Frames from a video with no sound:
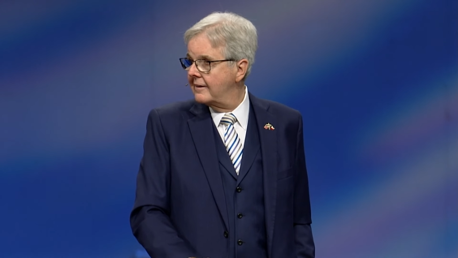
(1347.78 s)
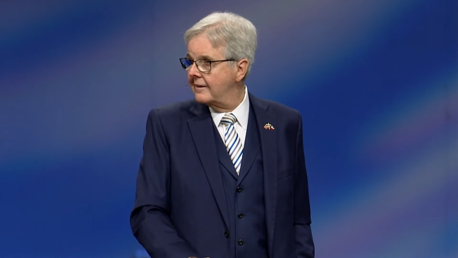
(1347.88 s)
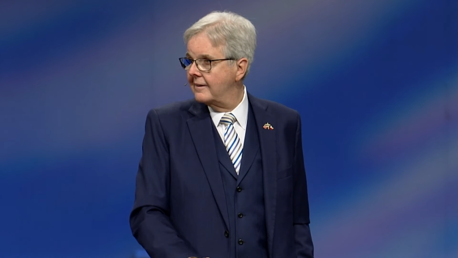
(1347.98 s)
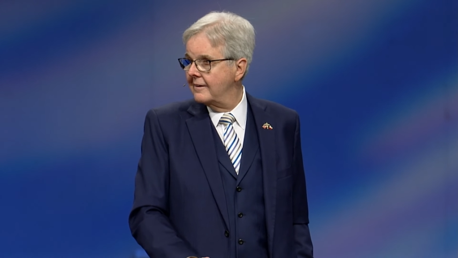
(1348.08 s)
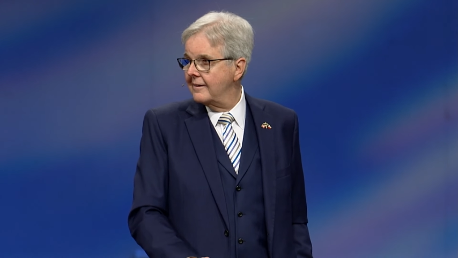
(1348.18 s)

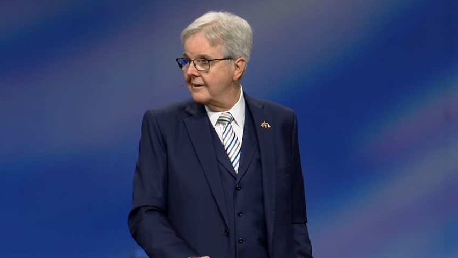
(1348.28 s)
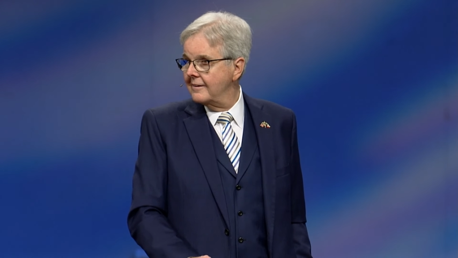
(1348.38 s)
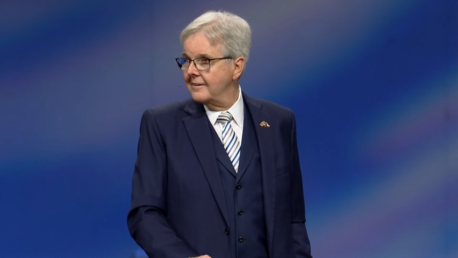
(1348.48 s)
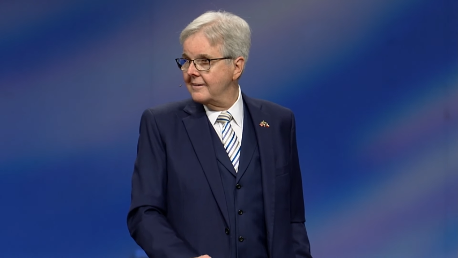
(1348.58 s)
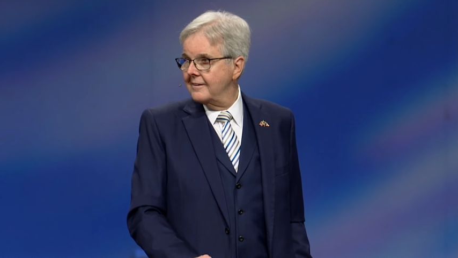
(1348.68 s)

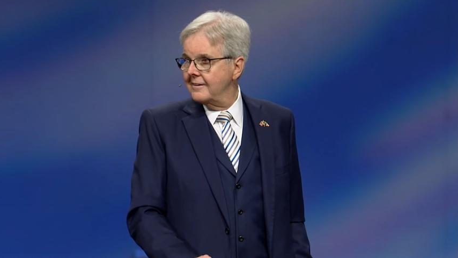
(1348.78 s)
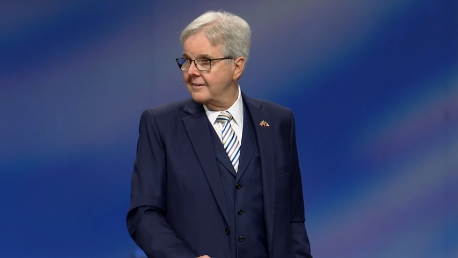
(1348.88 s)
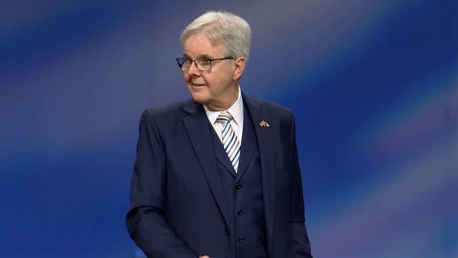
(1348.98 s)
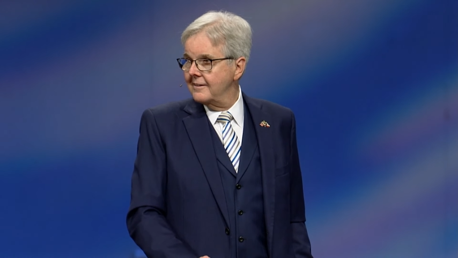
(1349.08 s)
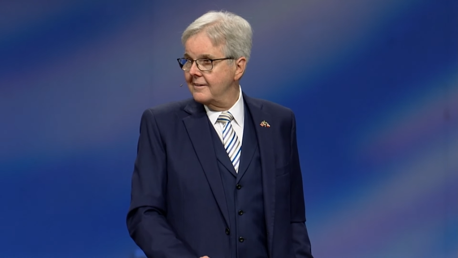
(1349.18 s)

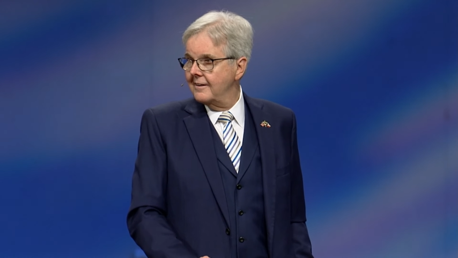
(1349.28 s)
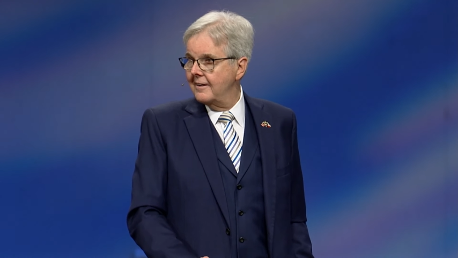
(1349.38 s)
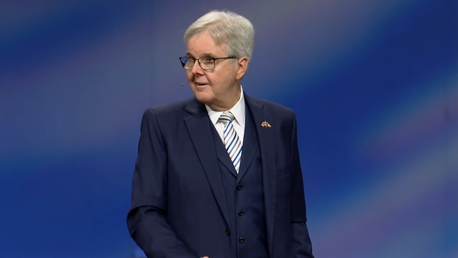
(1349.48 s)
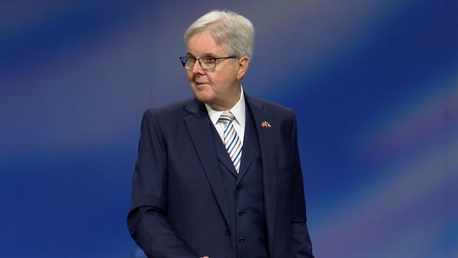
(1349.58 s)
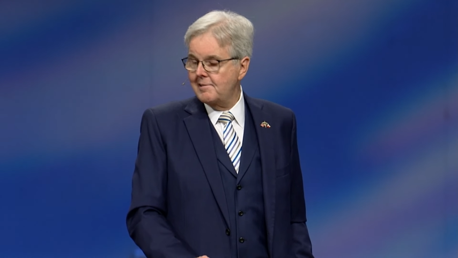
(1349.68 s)

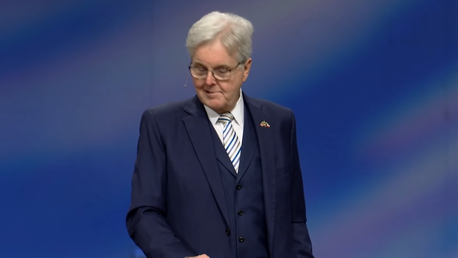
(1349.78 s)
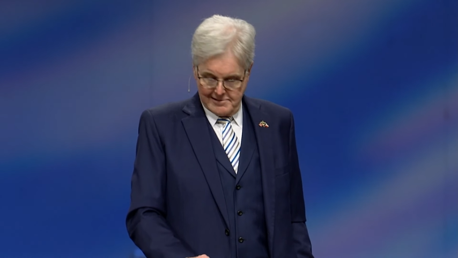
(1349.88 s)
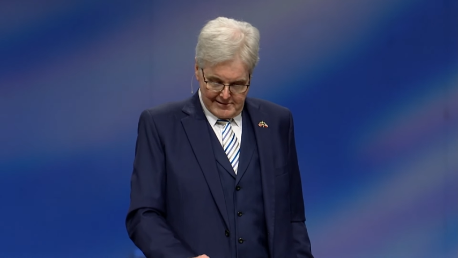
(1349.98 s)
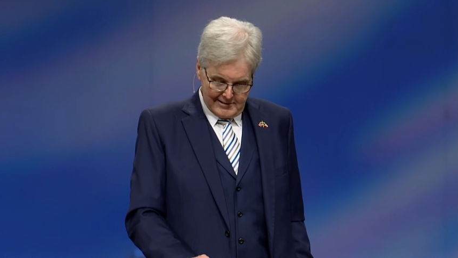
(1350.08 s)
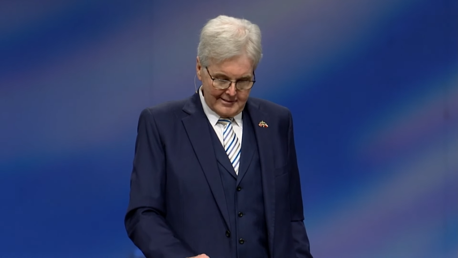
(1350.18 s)

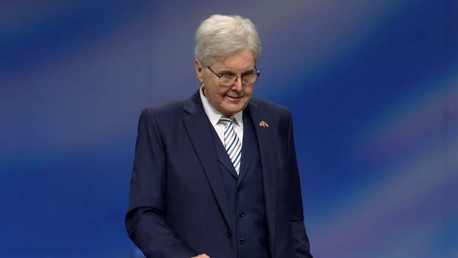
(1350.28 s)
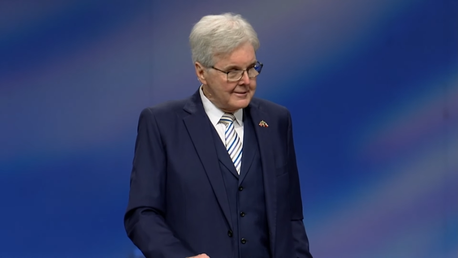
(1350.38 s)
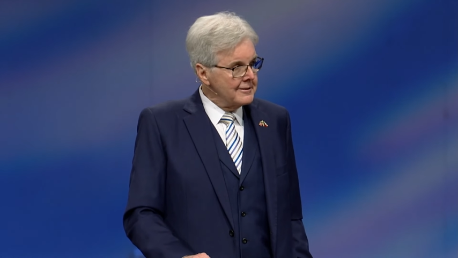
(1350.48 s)
Nobody speaks.